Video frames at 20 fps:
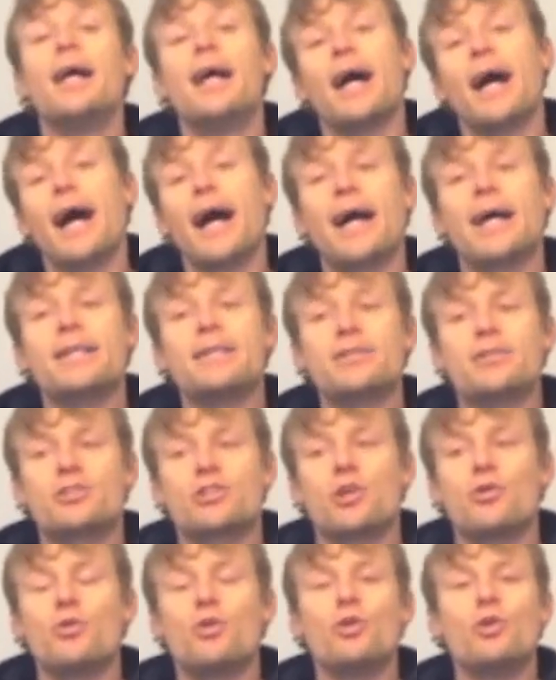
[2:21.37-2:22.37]
And
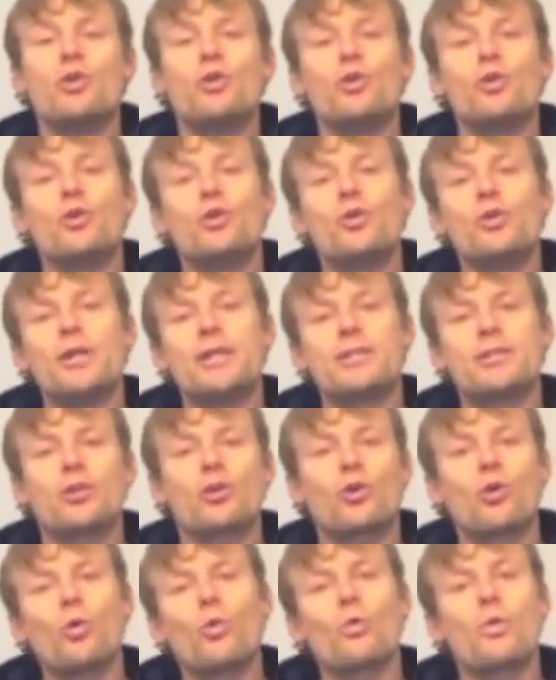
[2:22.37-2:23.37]
so you need to
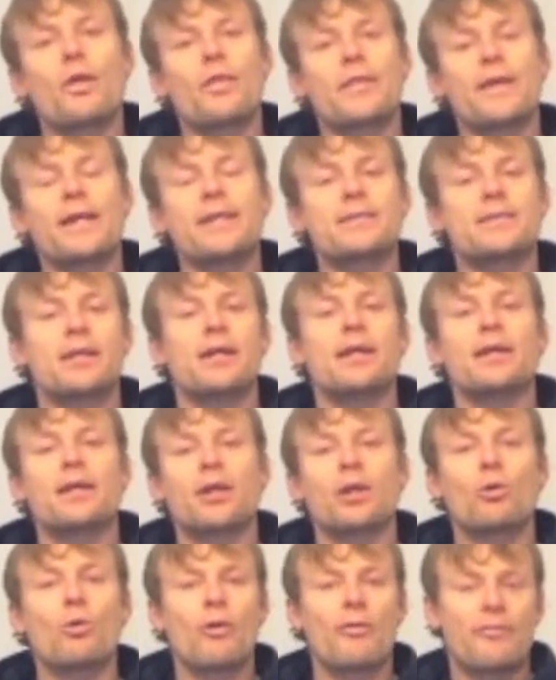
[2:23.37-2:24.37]
look at all the things that are
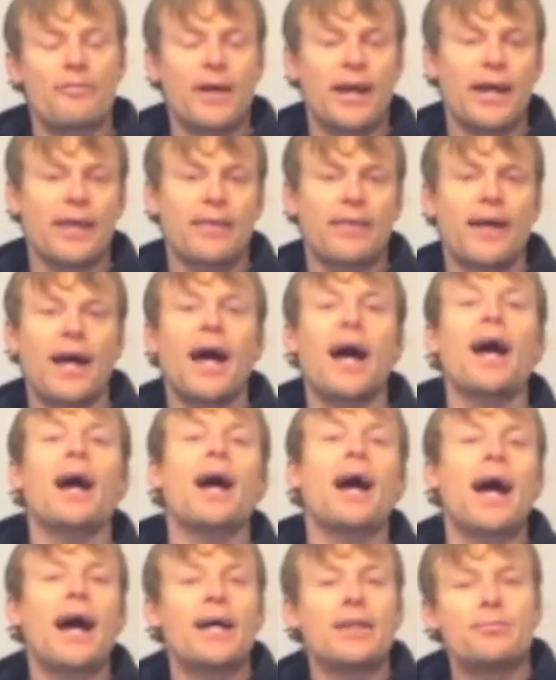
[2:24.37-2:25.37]
going to affect that
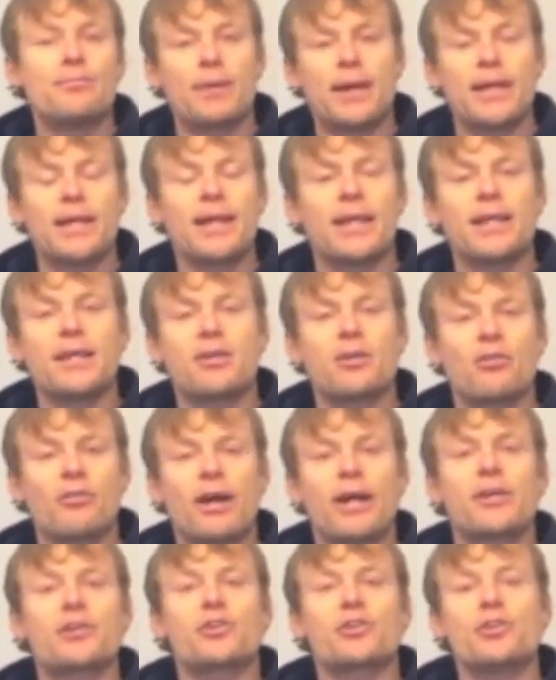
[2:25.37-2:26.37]
and make any
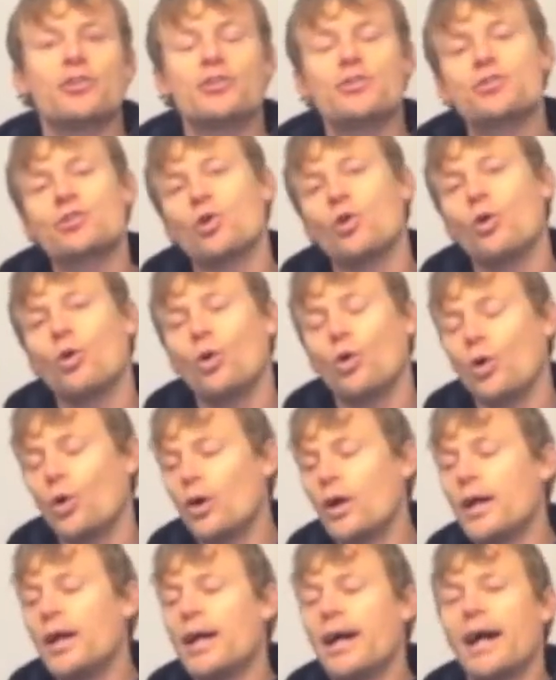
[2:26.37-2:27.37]
corrections
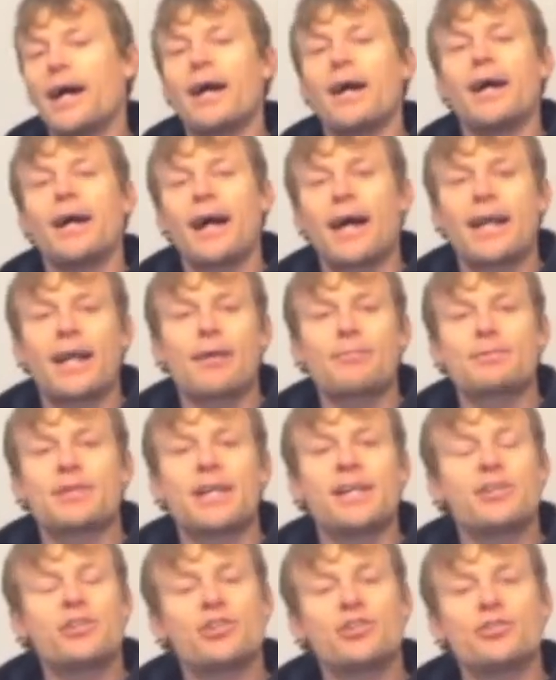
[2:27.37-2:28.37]
or
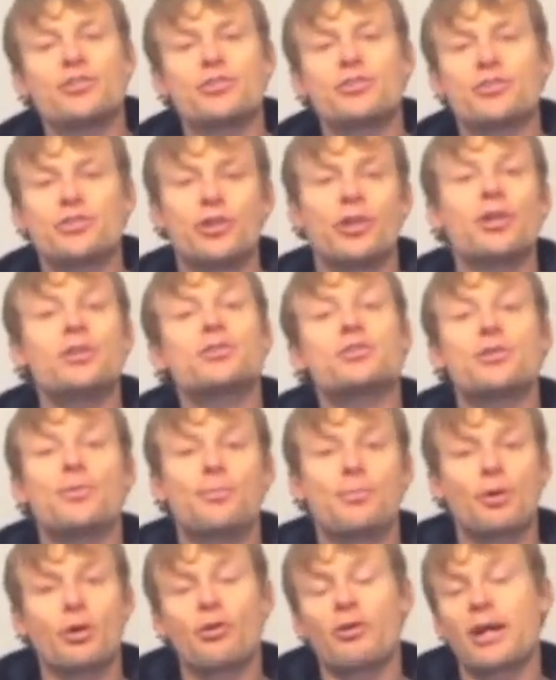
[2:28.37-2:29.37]
adaptations to
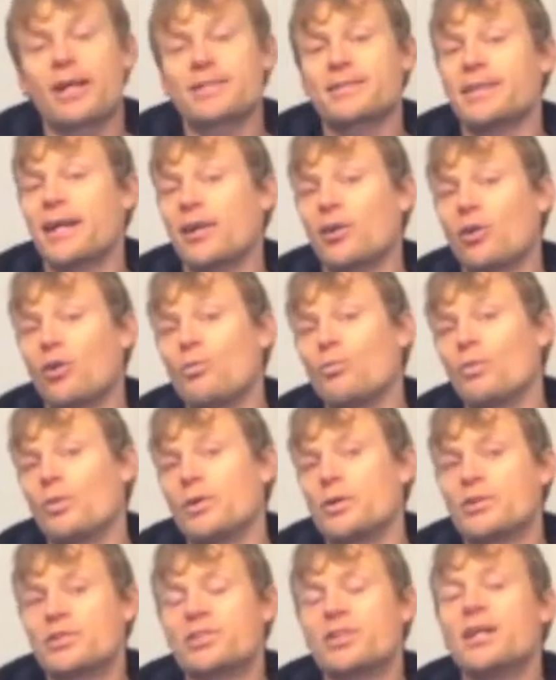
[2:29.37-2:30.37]
progress that
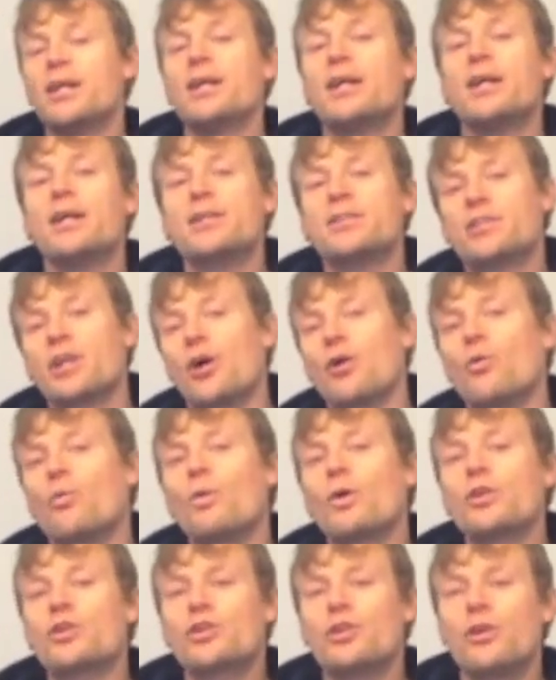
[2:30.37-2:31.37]
onwards. So
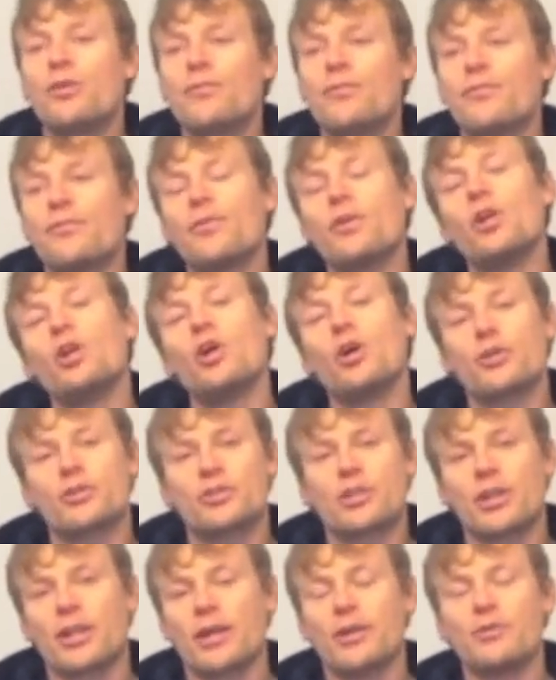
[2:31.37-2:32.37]
once you've looked
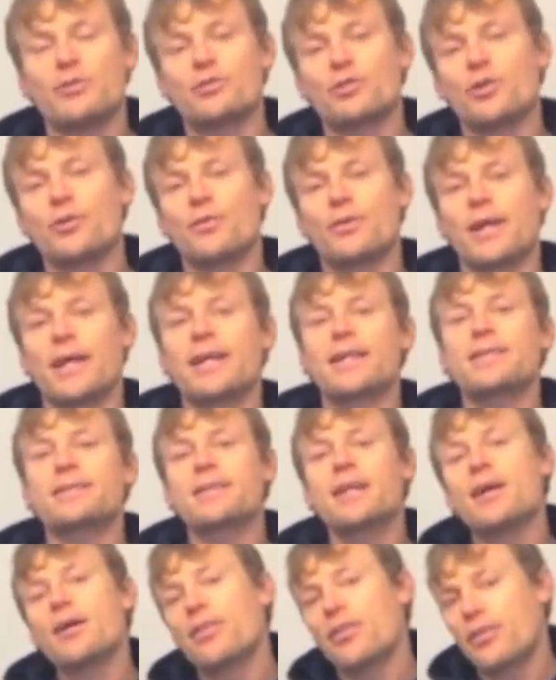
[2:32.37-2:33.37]
at those two
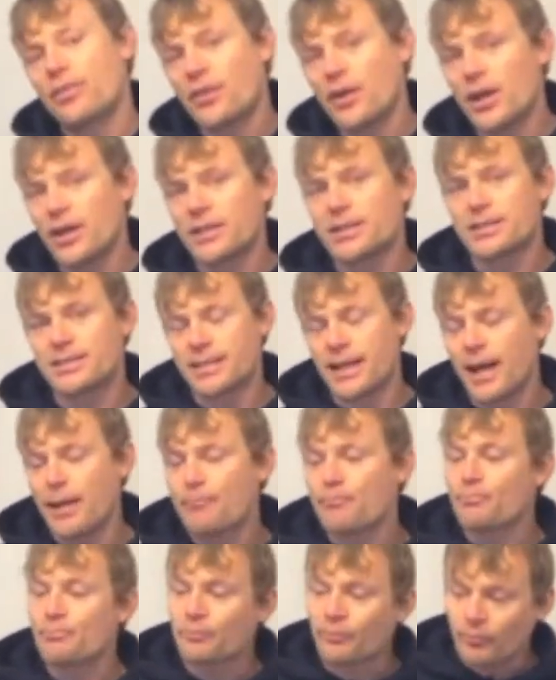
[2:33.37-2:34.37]
things, the third
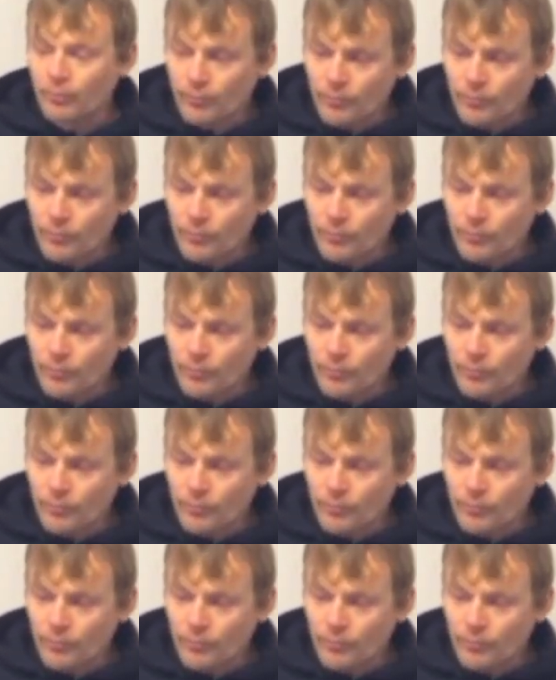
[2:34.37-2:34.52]
step